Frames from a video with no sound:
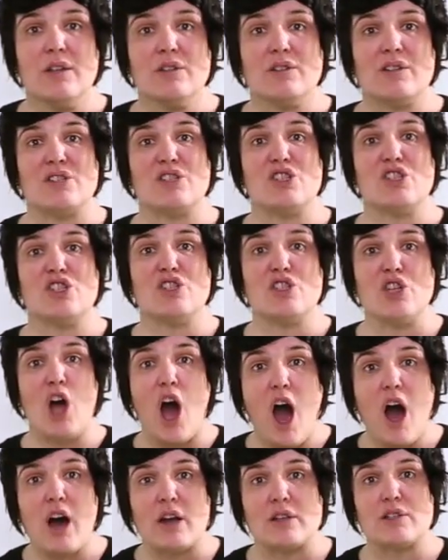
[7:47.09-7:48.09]
to
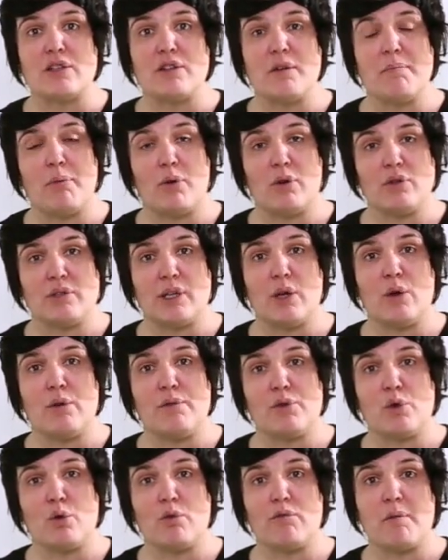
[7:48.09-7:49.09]
start the body
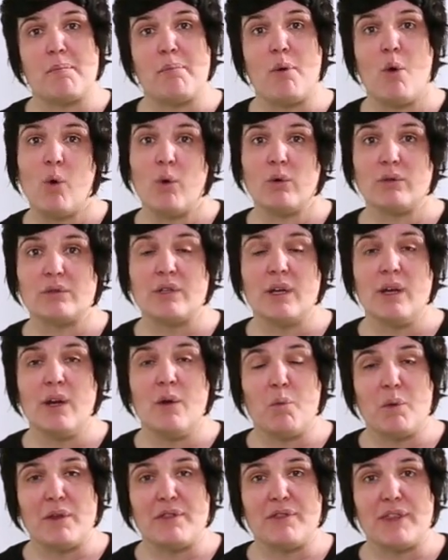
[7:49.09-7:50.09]
of your report
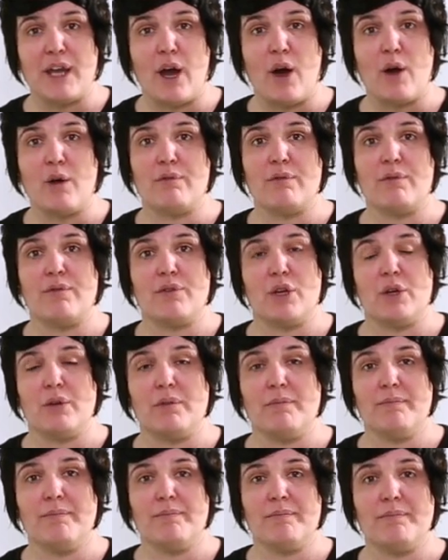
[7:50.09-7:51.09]
with the overview.
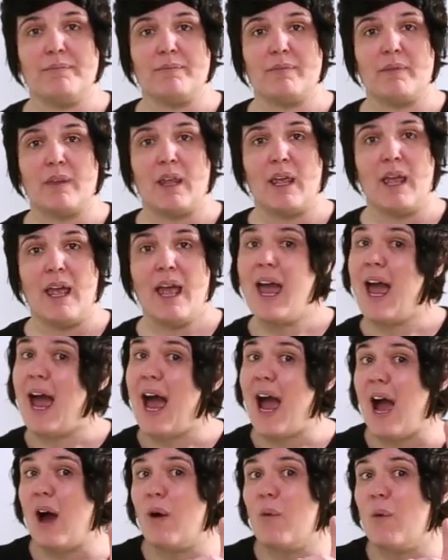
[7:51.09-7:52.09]

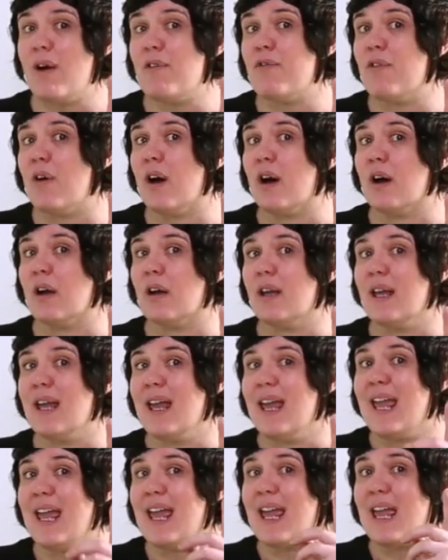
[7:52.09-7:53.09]
However,
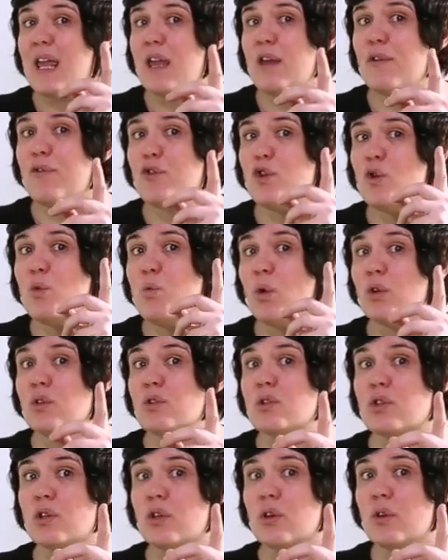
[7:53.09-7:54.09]
if you
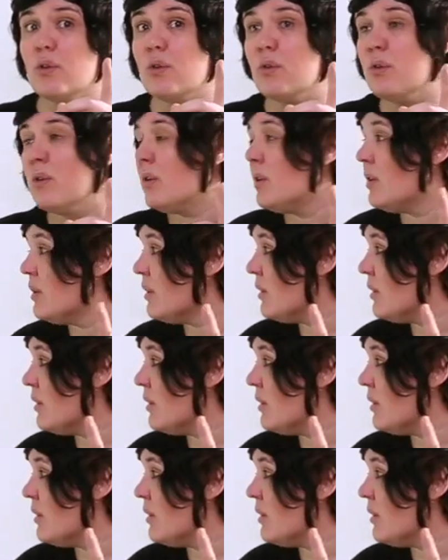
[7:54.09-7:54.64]
want to,